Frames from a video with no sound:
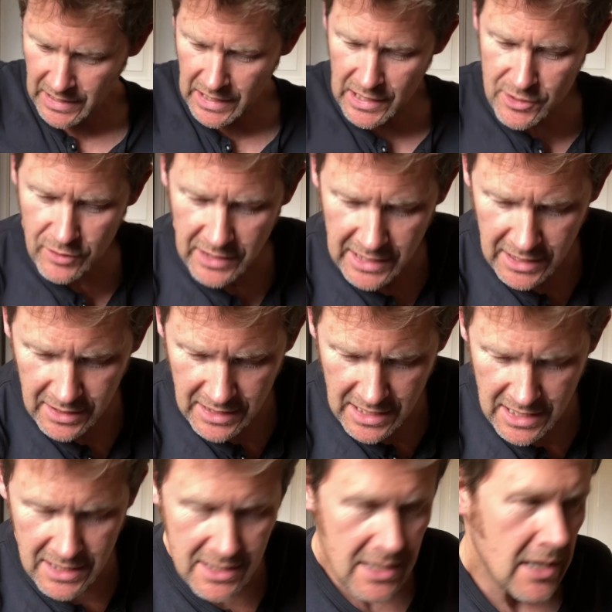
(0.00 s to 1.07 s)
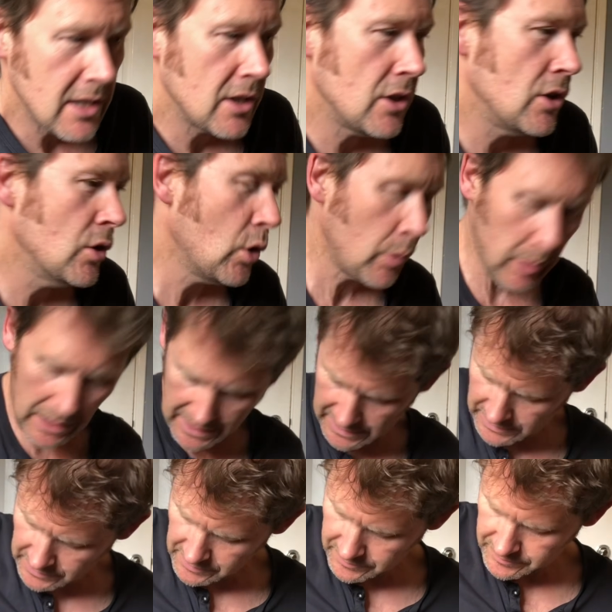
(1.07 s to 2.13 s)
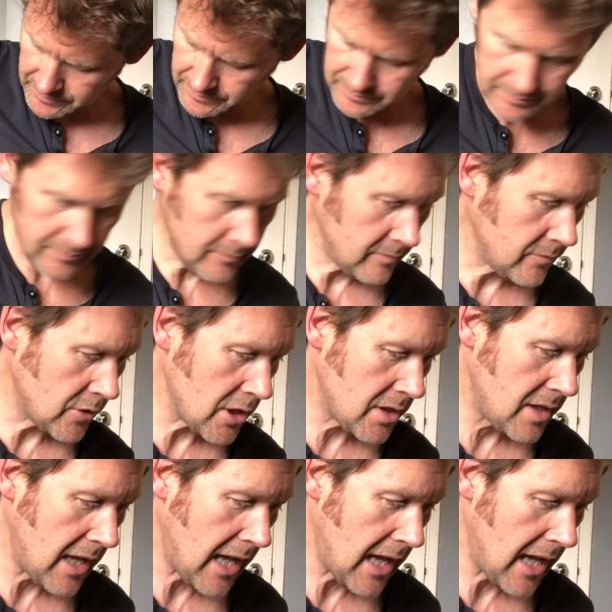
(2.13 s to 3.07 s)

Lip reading: So here is no pedal, just the